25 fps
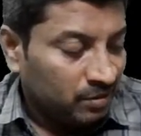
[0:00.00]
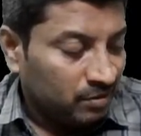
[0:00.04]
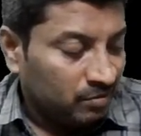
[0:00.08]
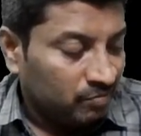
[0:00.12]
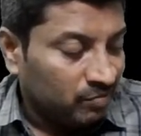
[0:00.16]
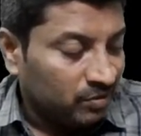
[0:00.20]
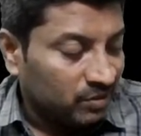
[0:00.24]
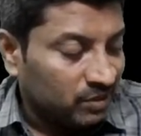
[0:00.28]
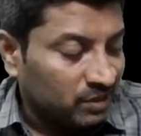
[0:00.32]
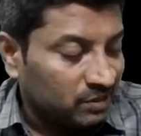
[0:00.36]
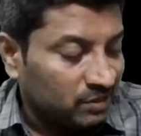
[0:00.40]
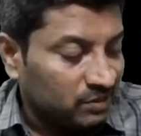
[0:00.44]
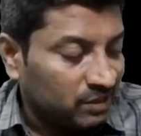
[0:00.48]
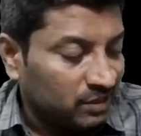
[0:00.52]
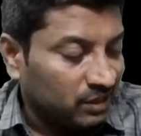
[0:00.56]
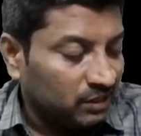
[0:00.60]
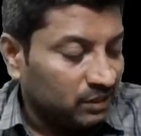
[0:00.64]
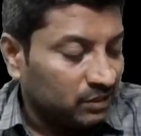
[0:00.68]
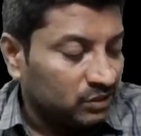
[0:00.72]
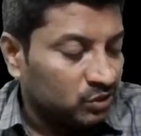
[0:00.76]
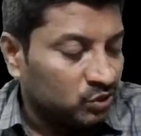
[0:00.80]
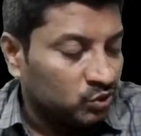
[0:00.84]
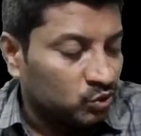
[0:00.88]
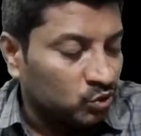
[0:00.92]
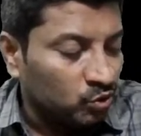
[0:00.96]
What are
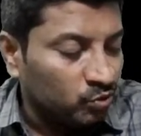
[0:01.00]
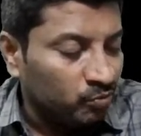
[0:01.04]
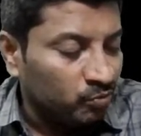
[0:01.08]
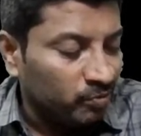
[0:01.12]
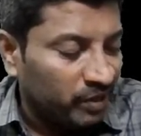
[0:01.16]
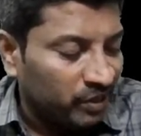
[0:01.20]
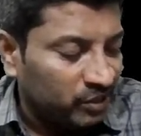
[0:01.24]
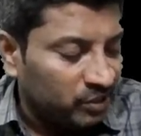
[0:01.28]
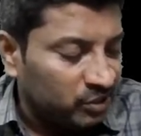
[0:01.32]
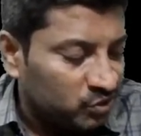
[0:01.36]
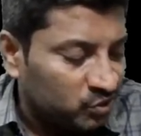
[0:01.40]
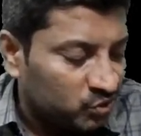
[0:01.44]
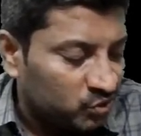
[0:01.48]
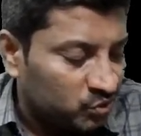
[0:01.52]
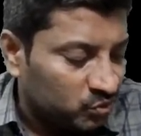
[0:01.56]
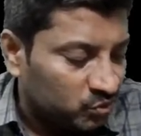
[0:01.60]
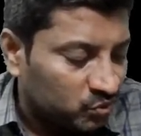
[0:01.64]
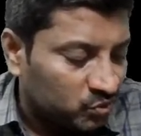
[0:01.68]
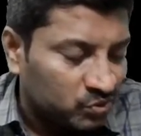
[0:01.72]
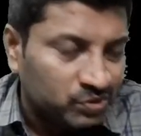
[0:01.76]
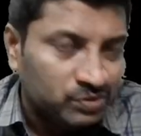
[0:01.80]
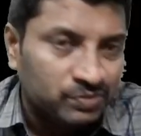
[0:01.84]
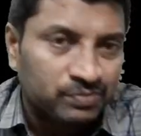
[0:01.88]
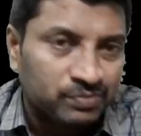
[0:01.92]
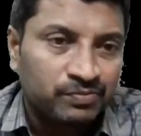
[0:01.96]
the two main
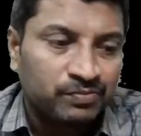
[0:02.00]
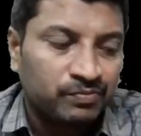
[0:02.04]
issues?